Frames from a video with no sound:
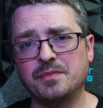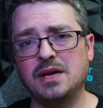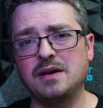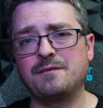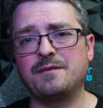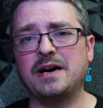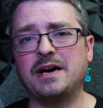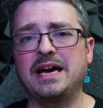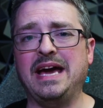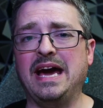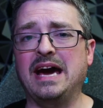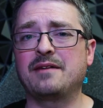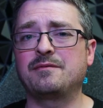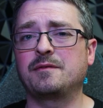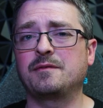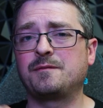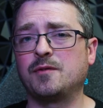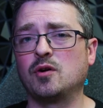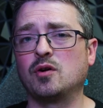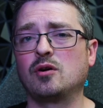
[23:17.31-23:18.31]
If I have
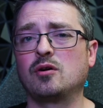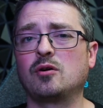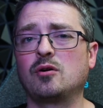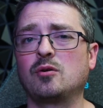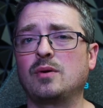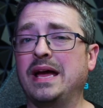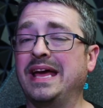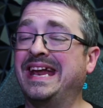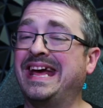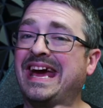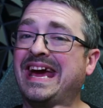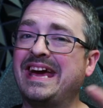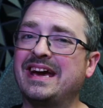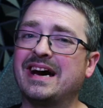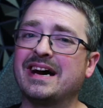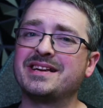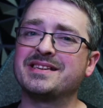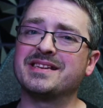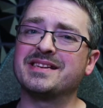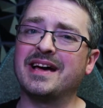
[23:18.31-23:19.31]
a photo and
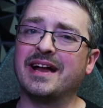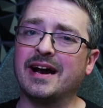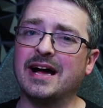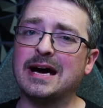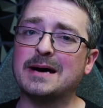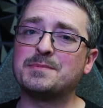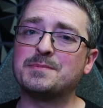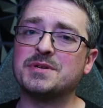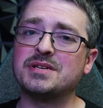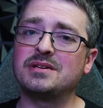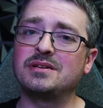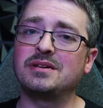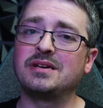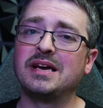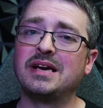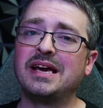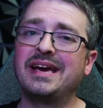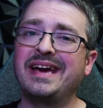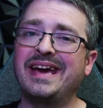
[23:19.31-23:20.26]
AI is not an option,